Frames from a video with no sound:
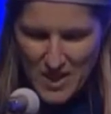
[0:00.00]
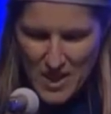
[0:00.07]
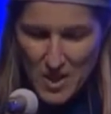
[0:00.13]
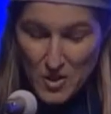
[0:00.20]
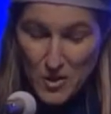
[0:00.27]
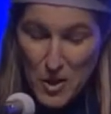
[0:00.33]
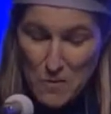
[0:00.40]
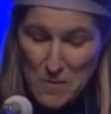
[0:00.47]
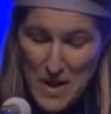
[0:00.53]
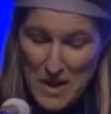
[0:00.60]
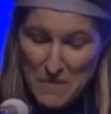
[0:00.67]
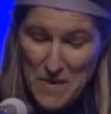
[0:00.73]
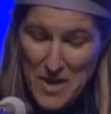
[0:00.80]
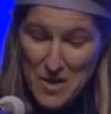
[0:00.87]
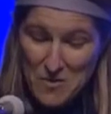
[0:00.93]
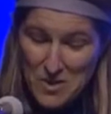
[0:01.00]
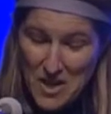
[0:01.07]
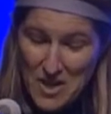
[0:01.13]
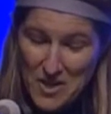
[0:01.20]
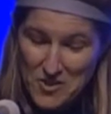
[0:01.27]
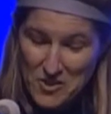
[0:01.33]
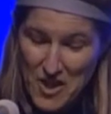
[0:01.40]
Looking back at my own
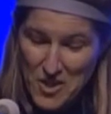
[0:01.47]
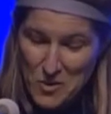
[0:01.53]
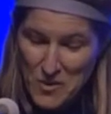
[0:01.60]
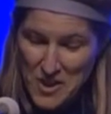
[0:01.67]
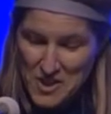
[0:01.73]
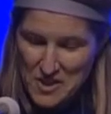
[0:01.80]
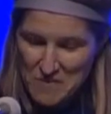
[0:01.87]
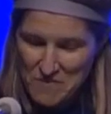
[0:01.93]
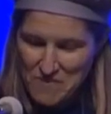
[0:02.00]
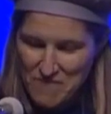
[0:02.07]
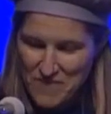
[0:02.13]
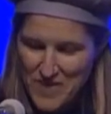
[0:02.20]
college graduation,